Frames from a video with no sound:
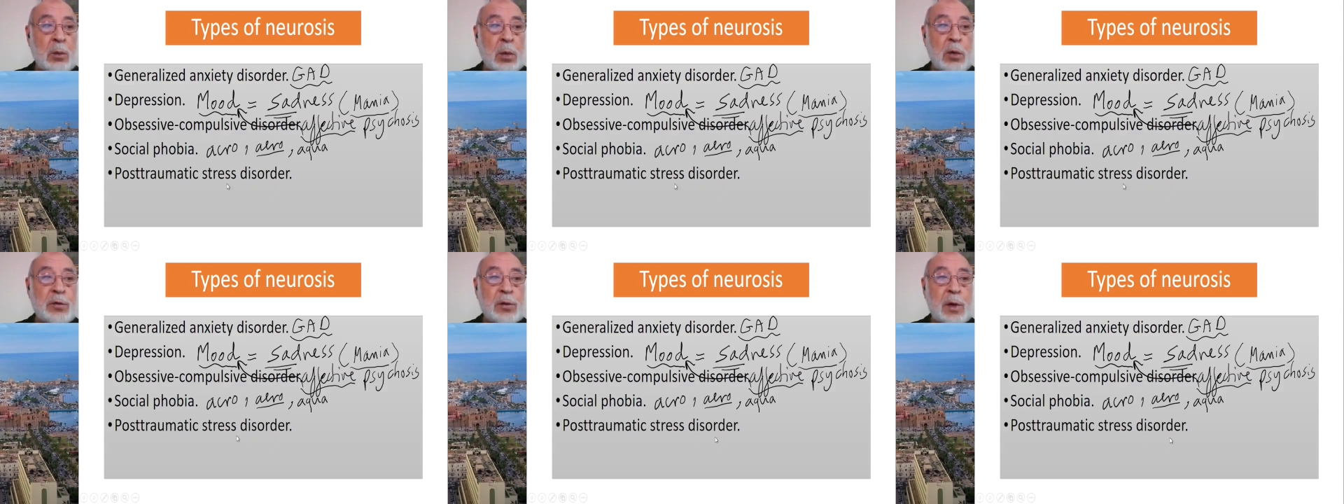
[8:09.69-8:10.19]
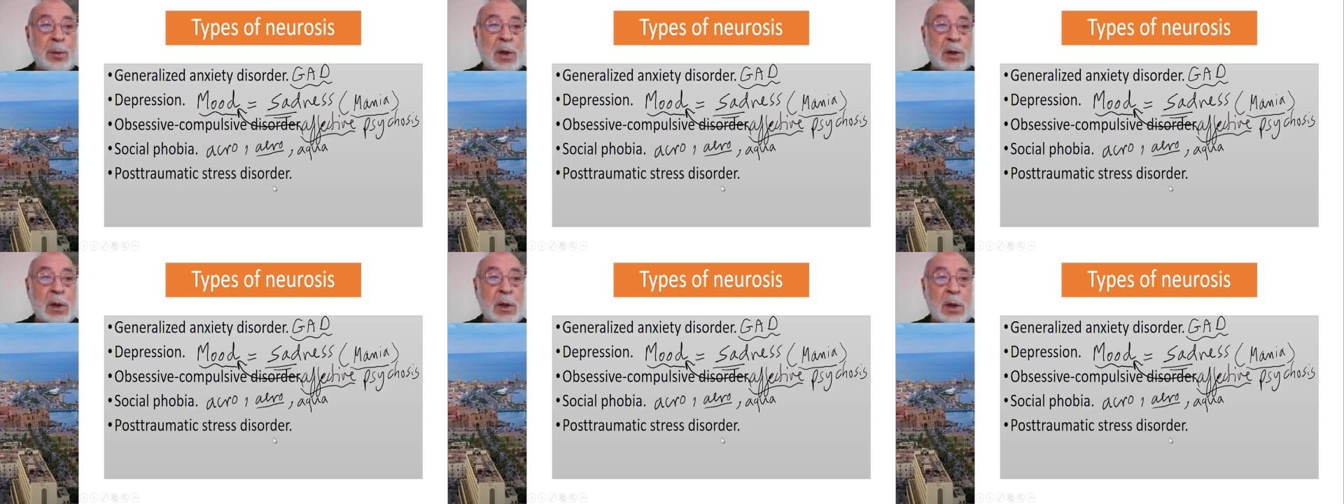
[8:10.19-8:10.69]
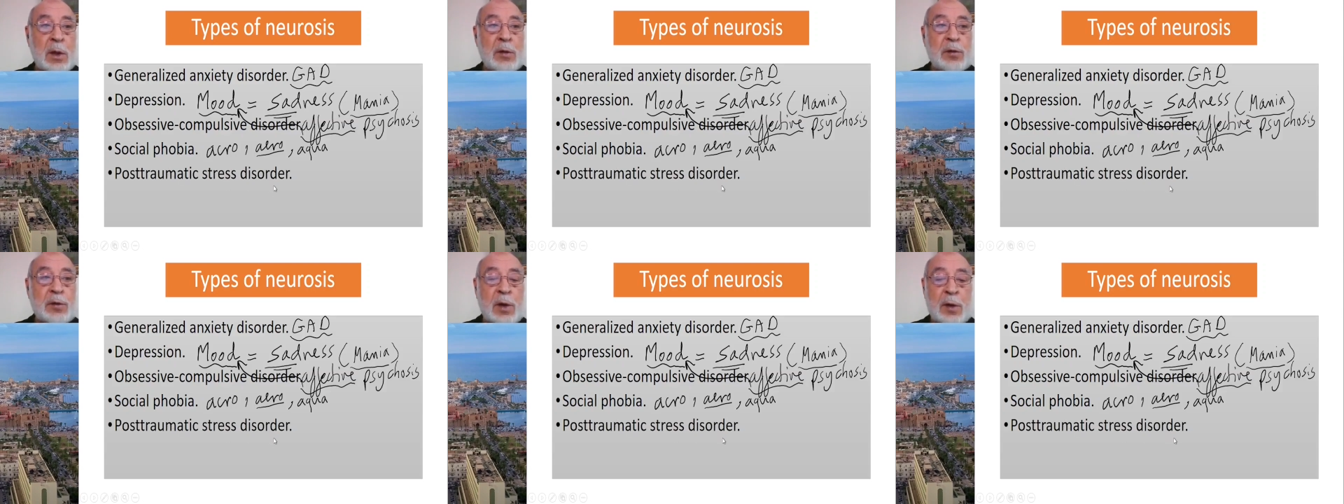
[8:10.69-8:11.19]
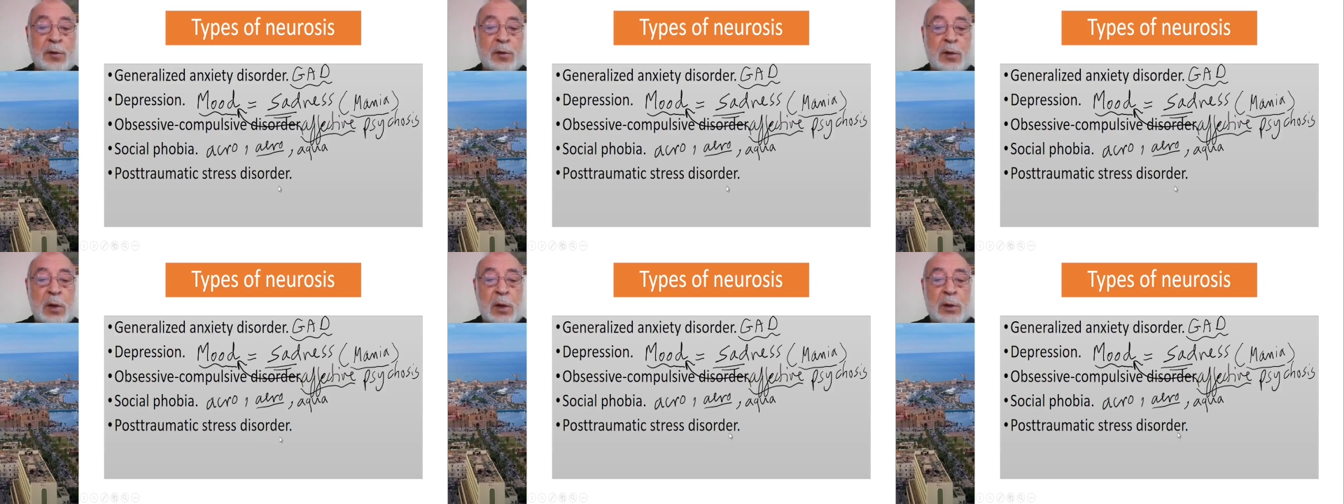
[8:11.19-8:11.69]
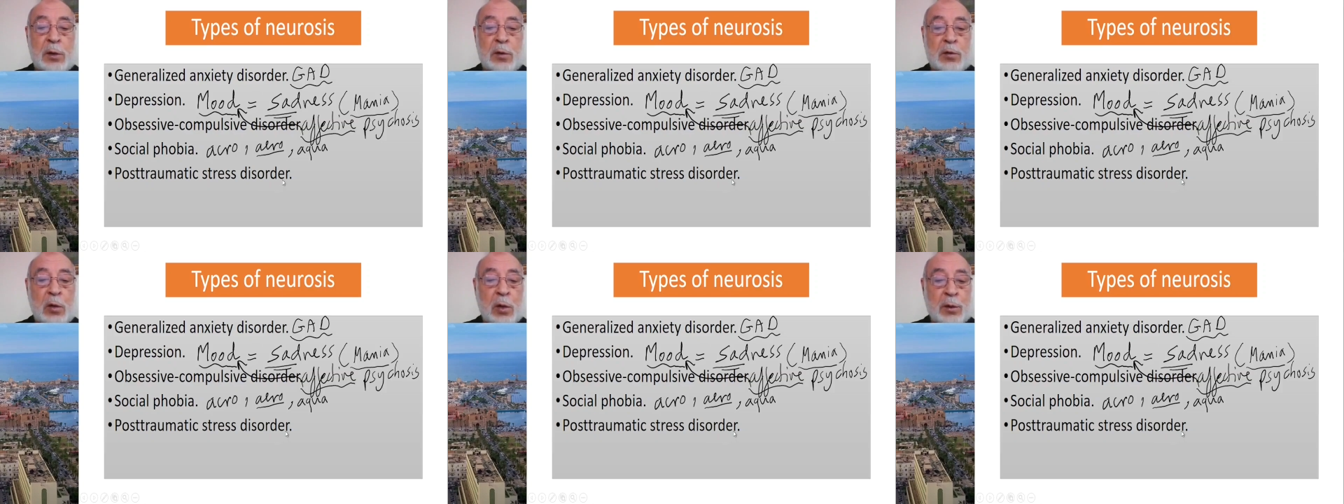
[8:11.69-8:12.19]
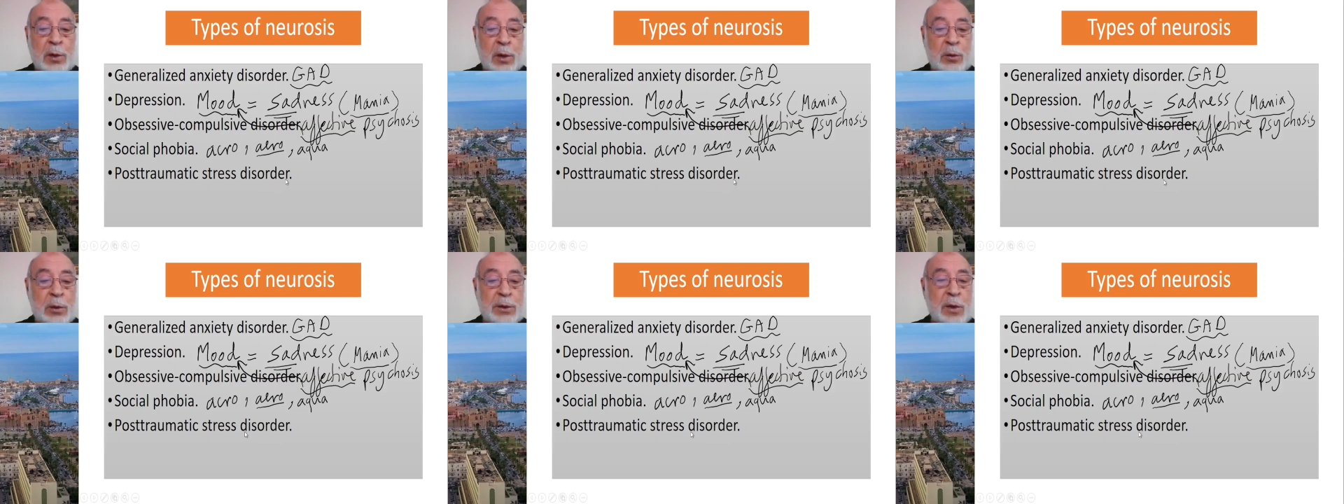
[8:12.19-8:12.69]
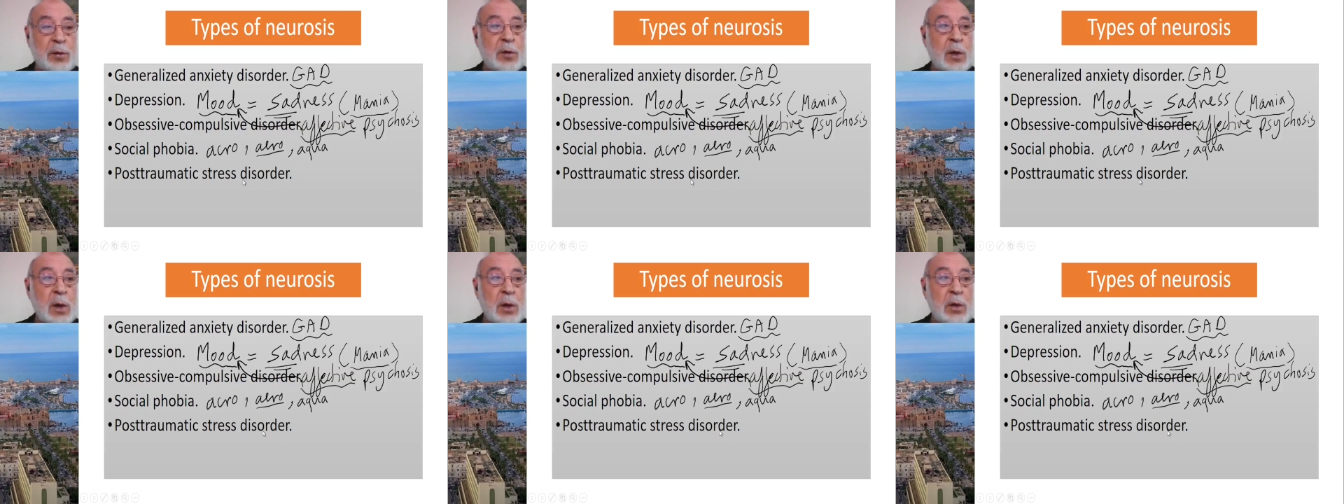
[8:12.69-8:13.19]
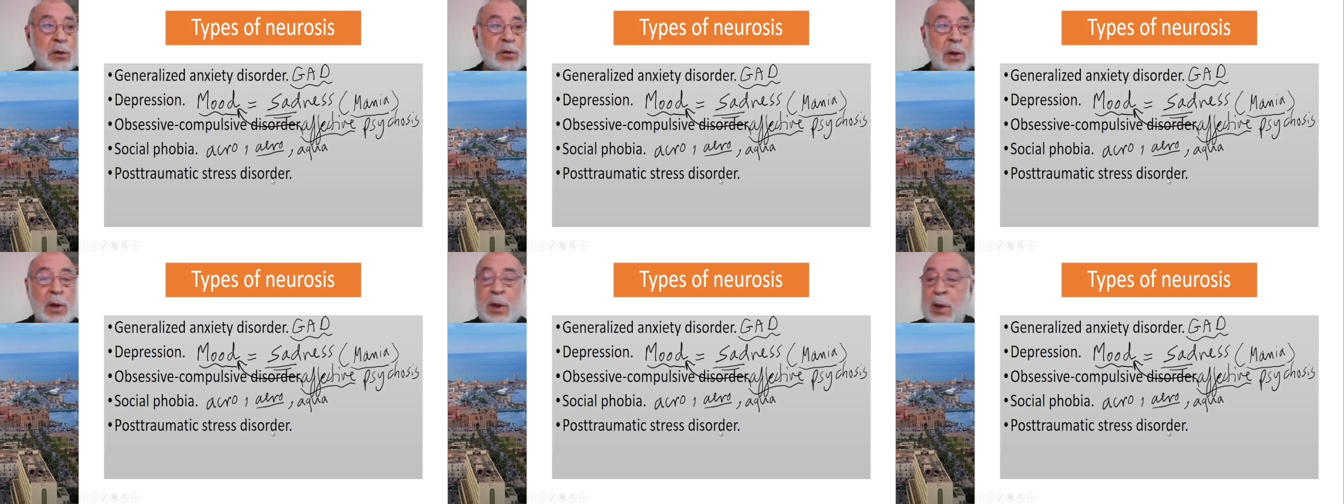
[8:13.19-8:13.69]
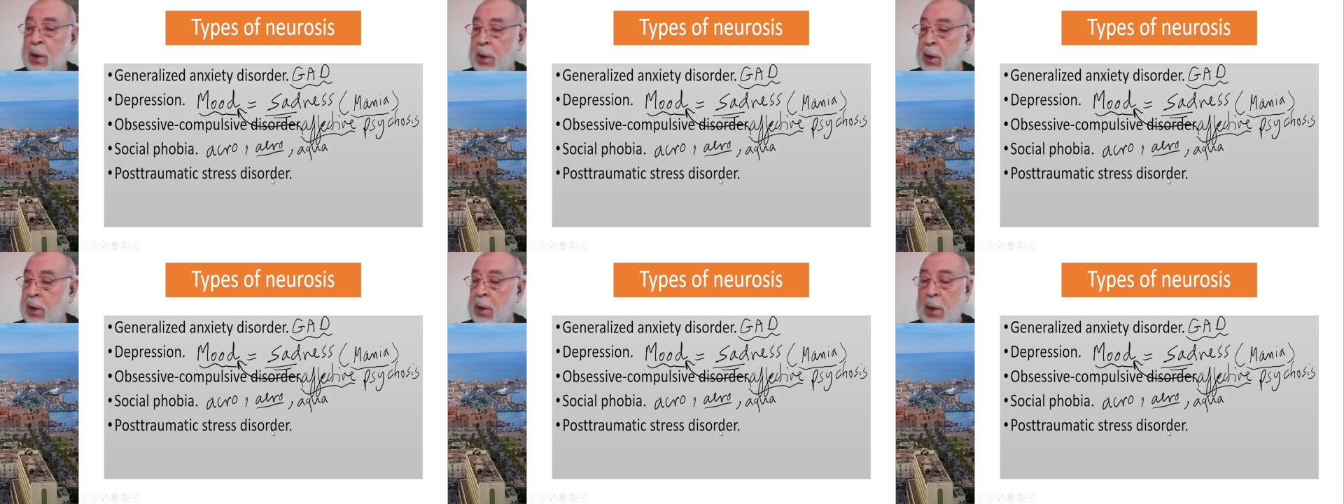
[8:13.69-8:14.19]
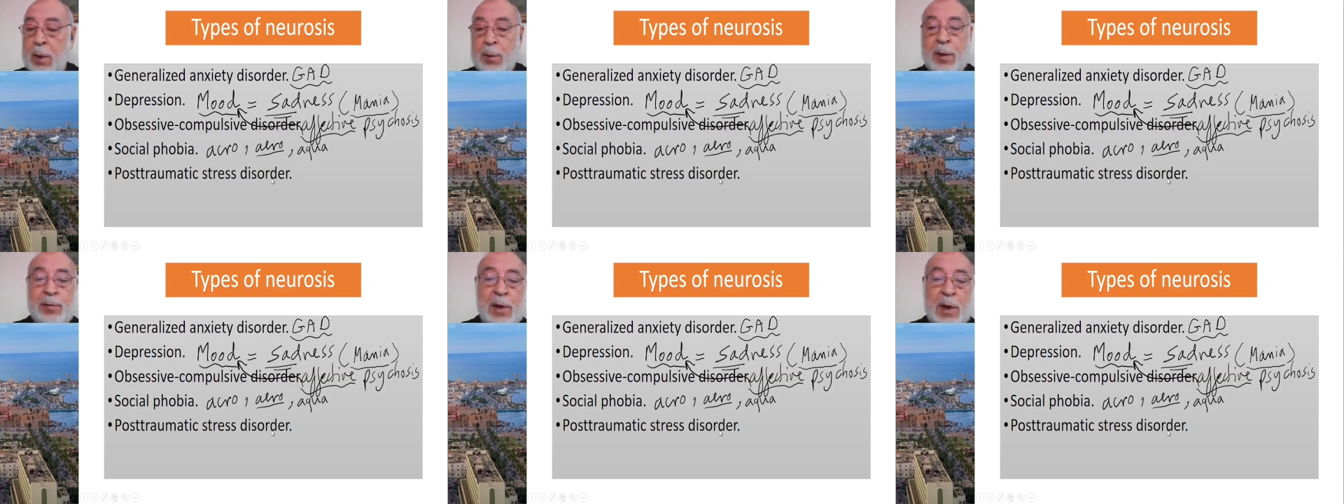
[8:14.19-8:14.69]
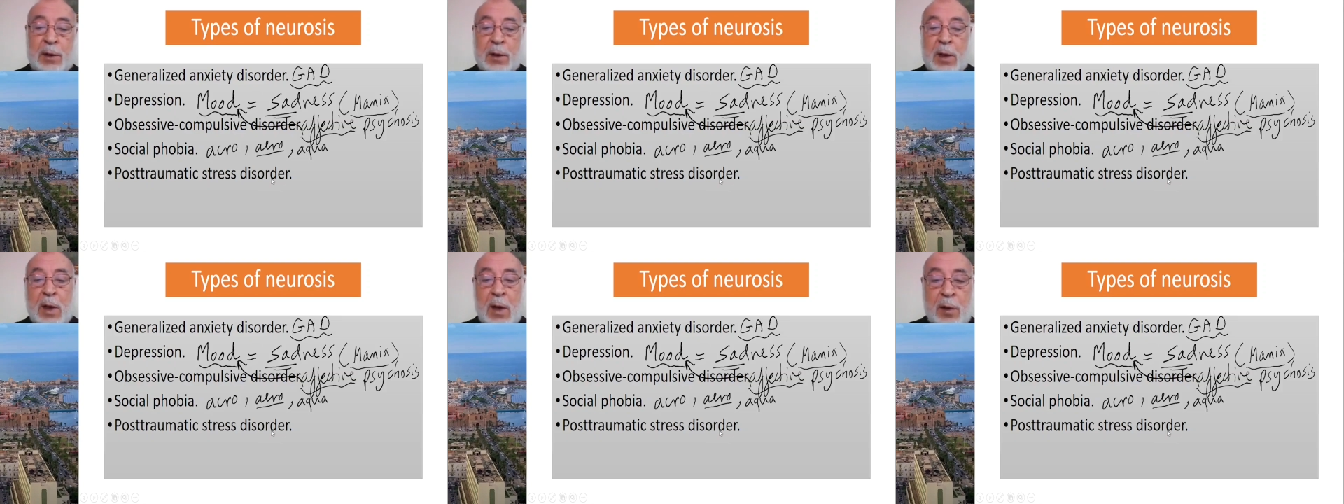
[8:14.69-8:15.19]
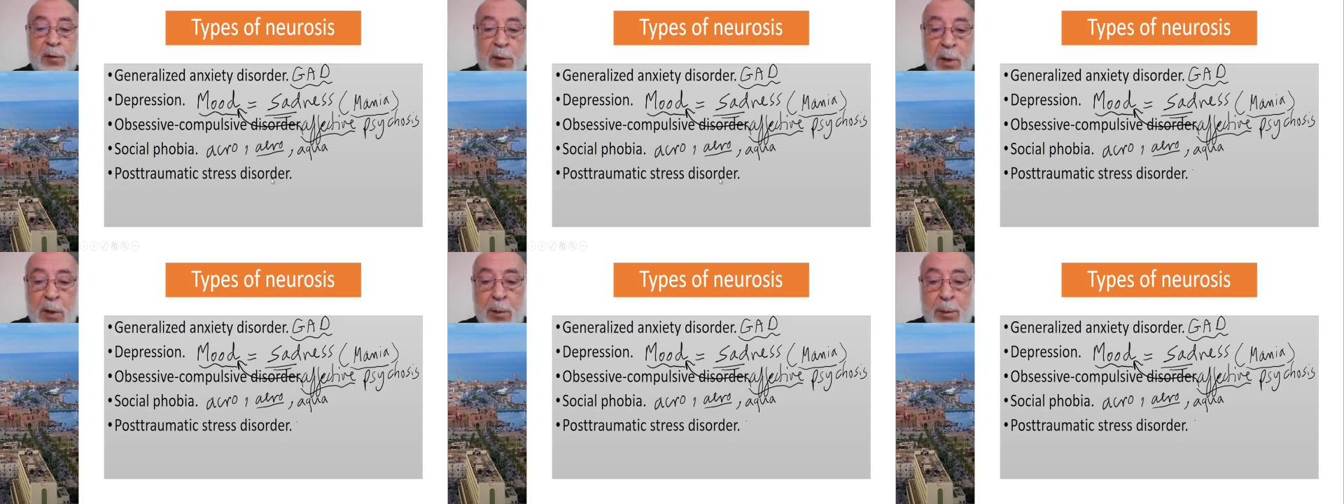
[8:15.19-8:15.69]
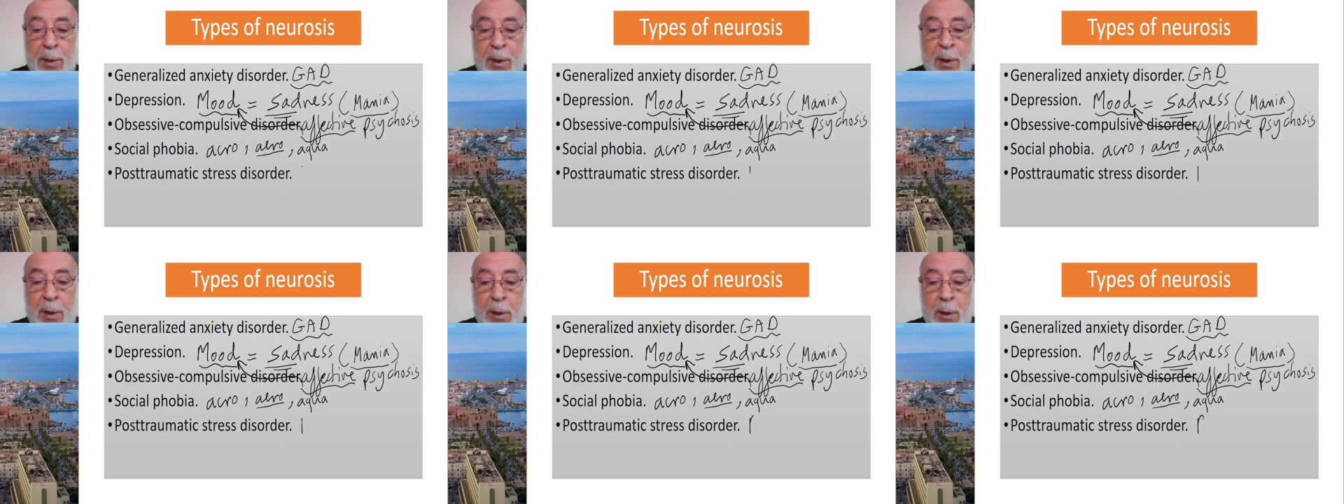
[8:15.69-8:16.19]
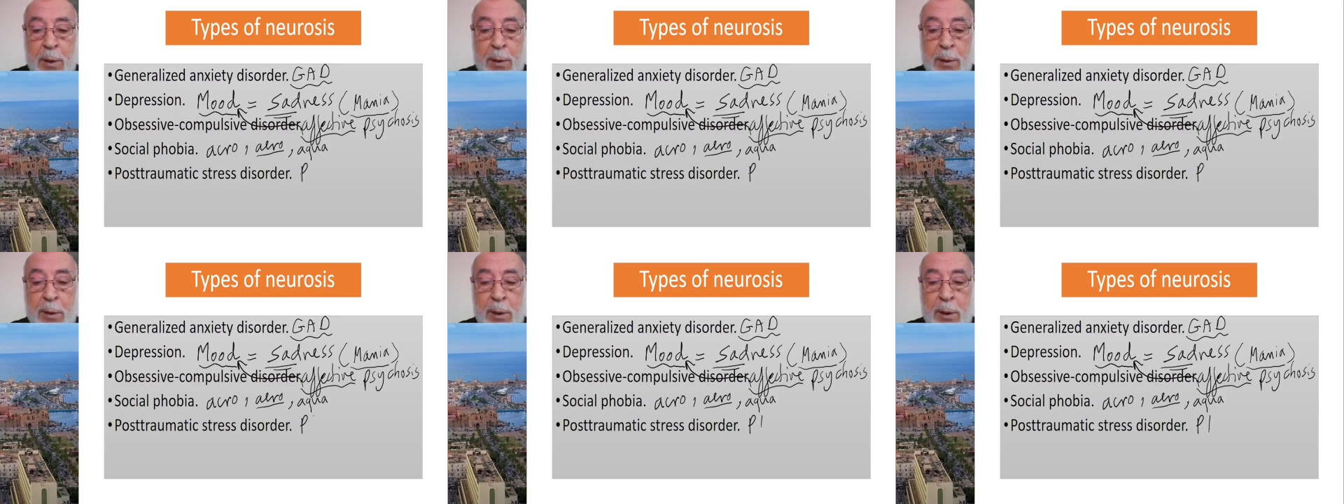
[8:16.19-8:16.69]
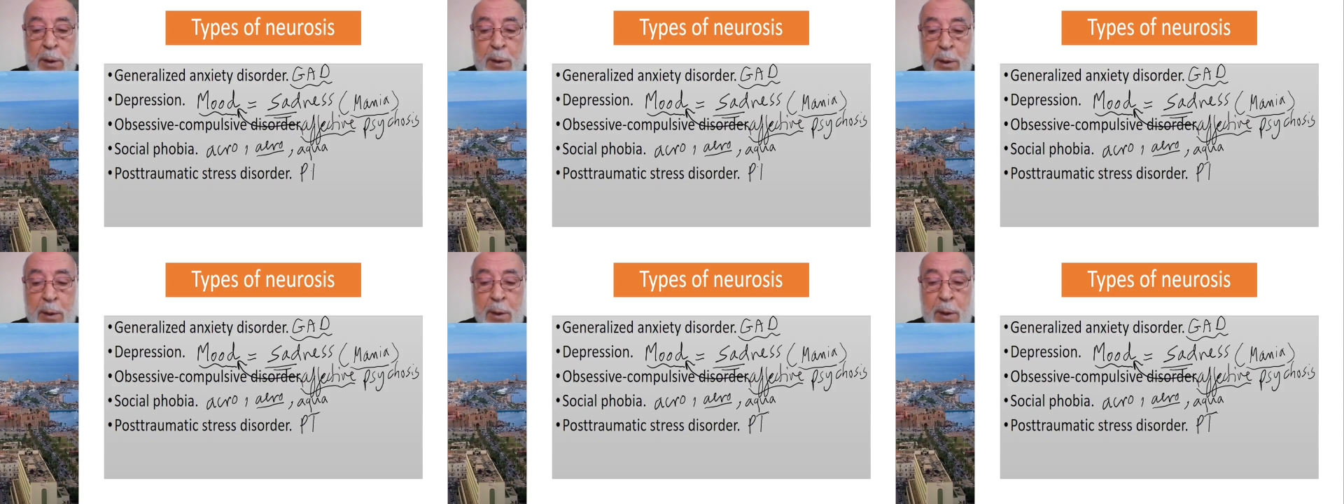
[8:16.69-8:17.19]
Post-traumatic stress disorder, which is usually abbreviated as PTSD.